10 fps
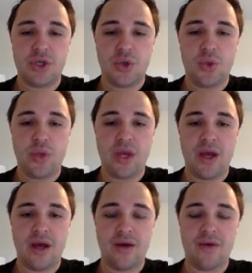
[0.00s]
we
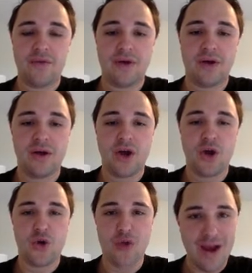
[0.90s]
have a
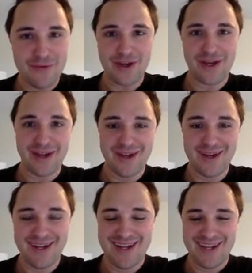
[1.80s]
graphic
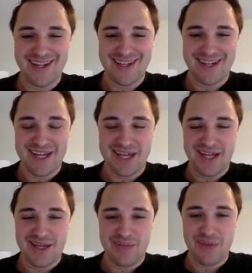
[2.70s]

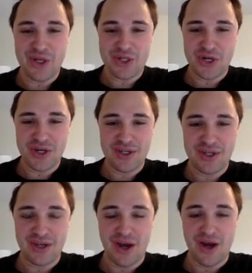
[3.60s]
picture
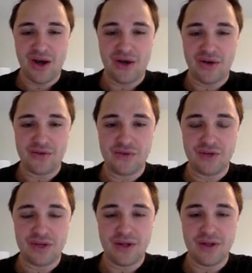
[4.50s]
of
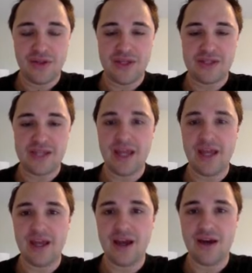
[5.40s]
the
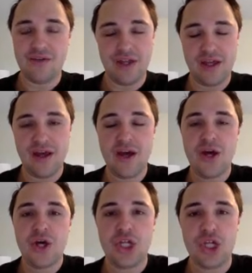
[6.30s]
sinking of the
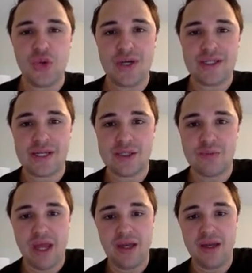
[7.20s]
USS
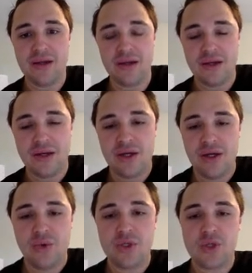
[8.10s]
Maine,
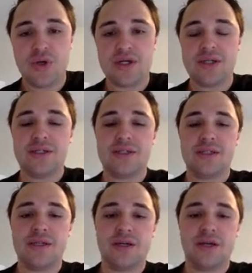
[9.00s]
which was a